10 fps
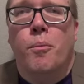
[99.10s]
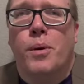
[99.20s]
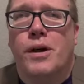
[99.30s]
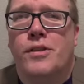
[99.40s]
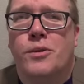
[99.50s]

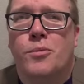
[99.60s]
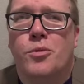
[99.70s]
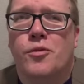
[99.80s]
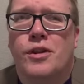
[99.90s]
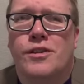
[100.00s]
But the
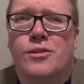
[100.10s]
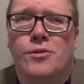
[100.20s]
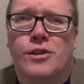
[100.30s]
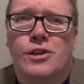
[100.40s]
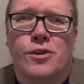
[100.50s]
movie doesn't
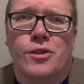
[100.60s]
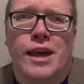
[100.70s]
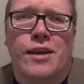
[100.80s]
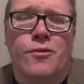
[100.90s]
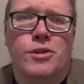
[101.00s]
really show
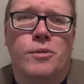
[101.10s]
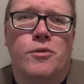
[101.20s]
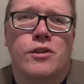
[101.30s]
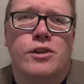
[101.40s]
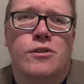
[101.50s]
that. What the
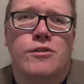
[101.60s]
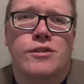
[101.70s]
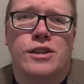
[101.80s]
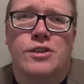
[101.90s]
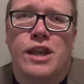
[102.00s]
movie shows
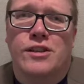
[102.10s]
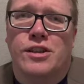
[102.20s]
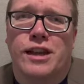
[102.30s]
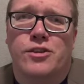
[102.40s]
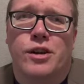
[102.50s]
is he takes a
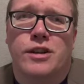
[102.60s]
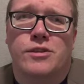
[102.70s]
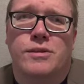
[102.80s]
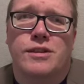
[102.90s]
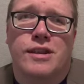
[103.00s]
lot of
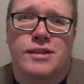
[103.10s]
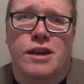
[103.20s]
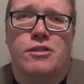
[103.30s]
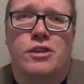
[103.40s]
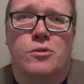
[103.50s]
drugs because that's
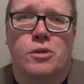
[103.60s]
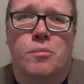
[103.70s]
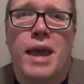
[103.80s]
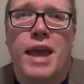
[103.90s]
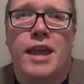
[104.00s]
how he deals with the
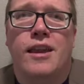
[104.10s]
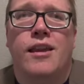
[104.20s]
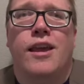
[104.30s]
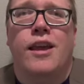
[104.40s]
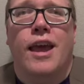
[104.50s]
pain,
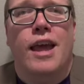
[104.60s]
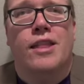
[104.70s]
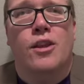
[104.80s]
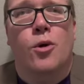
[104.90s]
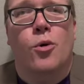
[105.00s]
and
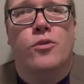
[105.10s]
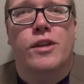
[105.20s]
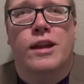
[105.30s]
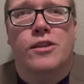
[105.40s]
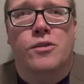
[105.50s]
then he holds
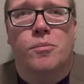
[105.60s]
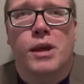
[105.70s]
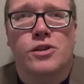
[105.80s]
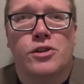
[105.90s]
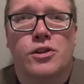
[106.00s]
on to this
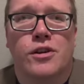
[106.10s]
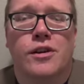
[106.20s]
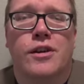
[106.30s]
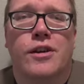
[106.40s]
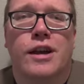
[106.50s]
picture
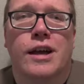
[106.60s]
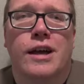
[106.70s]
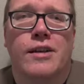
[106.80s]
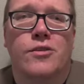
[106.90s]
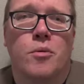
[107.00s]

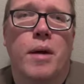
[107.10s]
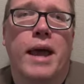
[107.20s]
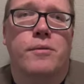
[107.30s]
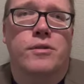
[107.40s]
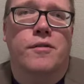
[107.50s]
to
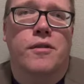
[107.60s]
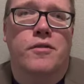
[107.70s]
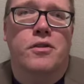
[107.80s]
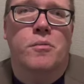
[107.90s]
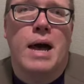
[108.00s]
remind himself
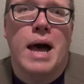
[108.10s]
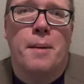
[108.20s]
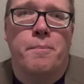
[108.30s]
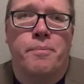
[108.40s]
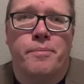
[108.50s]
of his mom.